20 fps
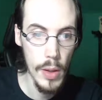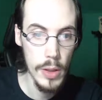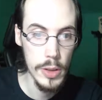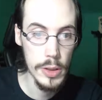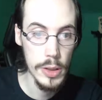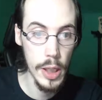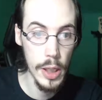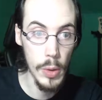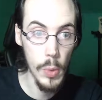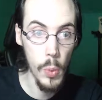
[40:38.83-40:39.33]
It's
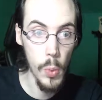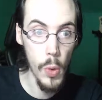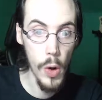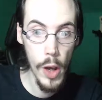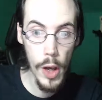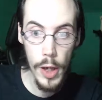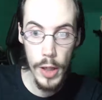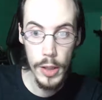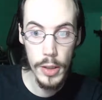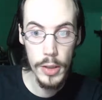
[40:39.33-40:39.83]
like,
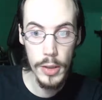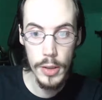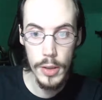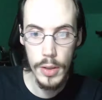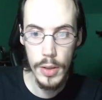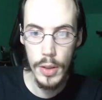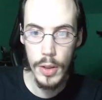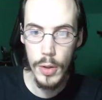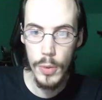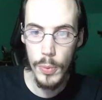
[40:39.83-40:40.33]
what?
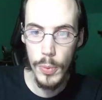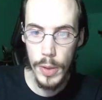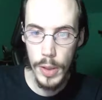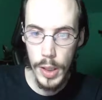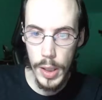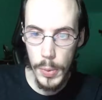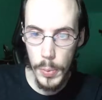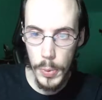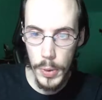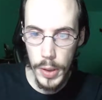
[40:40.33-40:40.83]
Really?
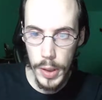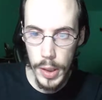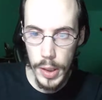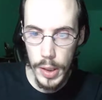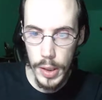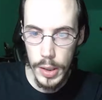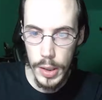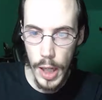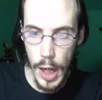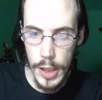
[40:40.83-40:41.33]
Really?
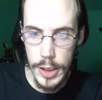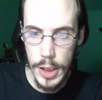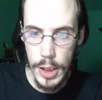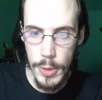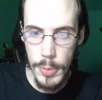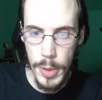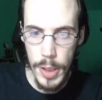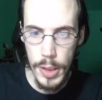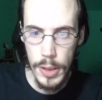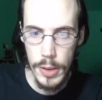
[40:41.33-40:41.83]
Guts
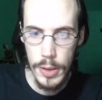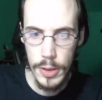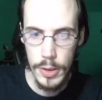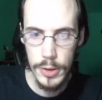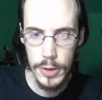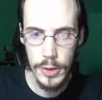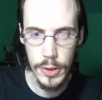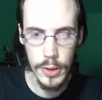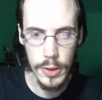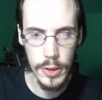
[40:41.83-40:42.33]
human?
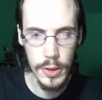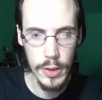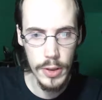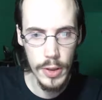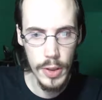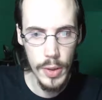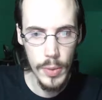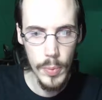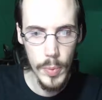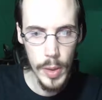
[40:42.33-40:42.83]
Sure.
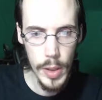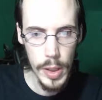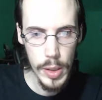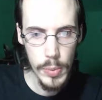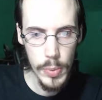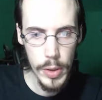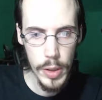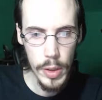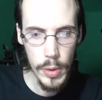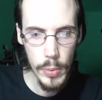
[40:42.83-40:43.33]
Really?
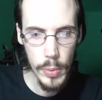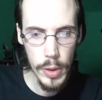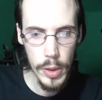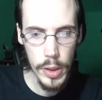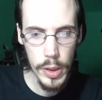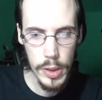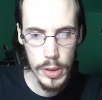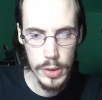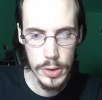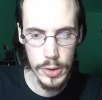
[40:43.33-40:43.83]
Really? Really?
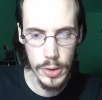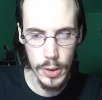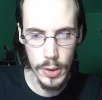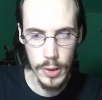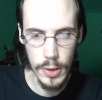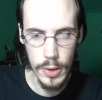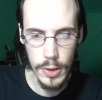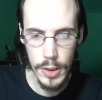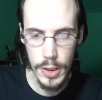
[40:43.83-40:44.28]
Sure.